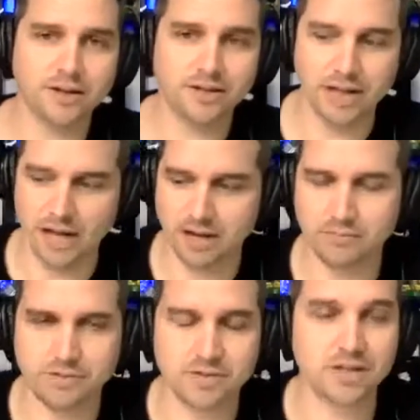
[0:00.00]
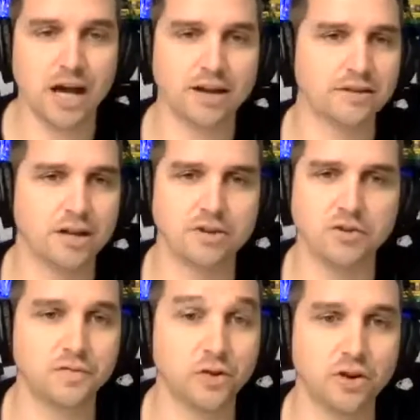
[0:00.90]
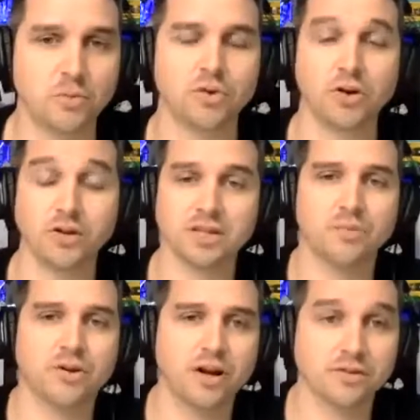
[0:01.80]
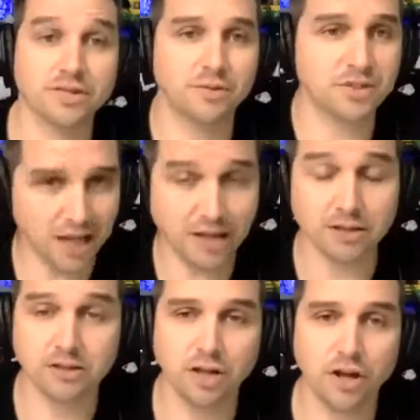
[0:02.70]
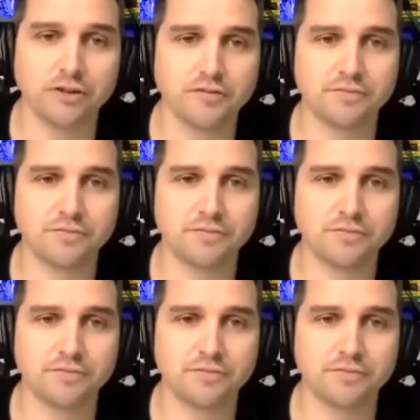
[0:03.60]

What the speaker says: and start in a new firm or go somewhere else, they would take a lot of